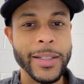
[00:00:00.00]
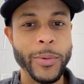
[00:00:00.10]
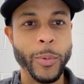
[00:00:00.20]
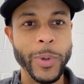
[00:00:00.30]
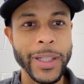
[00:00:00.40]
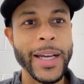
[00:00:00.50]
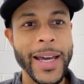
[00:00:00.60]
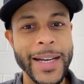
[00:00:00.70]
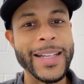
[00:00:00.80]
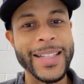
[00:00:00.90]
What
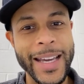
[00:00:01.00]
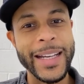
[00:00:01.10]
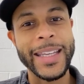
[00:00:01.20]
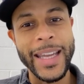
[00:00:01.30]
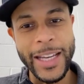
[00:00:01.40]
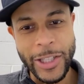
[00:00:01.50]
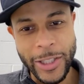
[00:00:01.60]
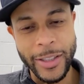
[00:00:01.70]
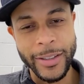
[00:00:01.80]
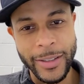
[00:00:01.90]
kind of
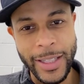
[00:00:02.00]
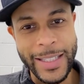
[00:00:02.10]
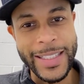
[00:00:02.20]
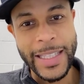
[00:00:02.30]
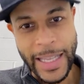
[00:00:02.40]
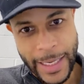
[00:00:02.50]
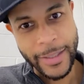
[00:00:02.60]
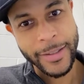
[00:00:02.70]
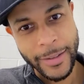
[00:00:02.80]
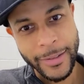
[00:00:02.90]
dedication is
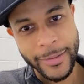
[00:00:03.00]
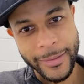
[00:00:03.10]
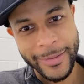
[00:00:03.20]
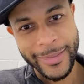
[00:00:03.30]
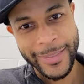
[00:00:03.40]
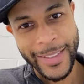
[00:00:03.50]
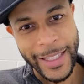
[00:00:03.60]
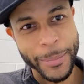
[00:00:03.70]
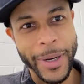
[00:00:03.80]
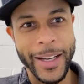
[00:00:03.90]
this?
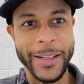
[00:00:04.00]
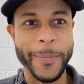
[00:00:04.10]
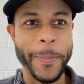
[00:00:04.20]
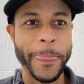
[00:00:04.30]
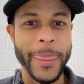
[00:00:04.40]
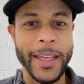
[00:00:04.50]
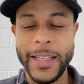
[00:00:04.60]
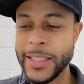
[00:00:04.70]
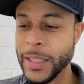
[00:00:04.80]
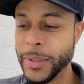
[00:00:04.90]
Think about it.
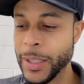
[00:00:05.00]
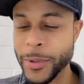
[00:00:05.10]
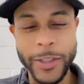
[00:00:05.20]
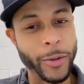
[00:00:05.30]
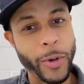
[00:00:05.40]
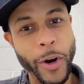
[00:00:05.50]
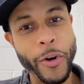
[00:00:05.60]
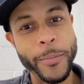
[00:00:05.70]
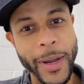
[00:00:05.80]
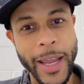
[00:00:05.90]
Timothy was a
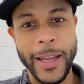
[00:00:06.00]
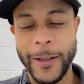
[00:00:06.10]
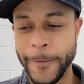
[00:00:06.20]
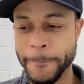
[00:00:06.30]
grown man,